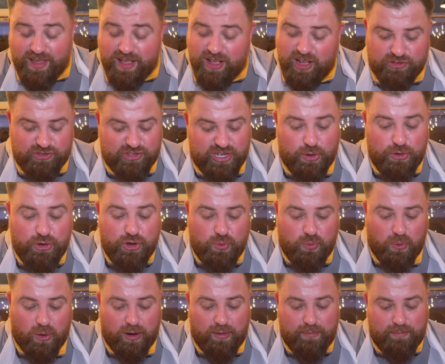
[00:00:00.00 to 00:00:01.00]
I'll tell you
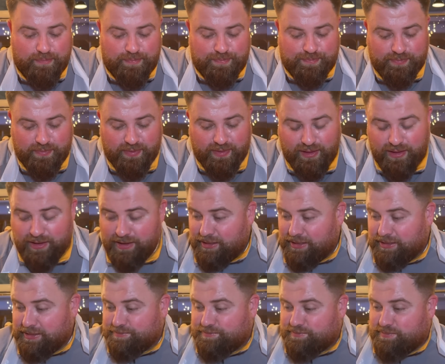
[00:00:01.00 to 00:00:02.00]
what,
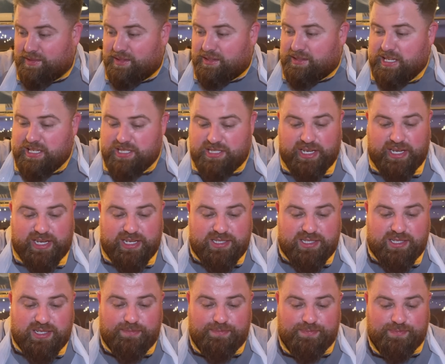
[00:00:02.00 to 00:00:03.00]
this
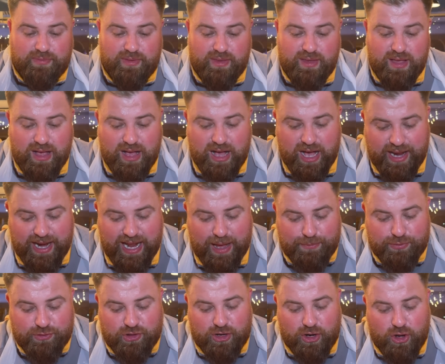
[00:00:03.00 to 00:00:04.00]
is an
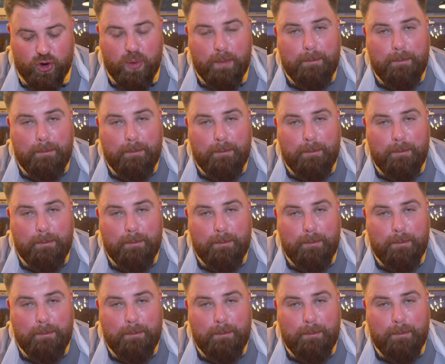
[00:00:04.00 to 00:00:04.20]
absolute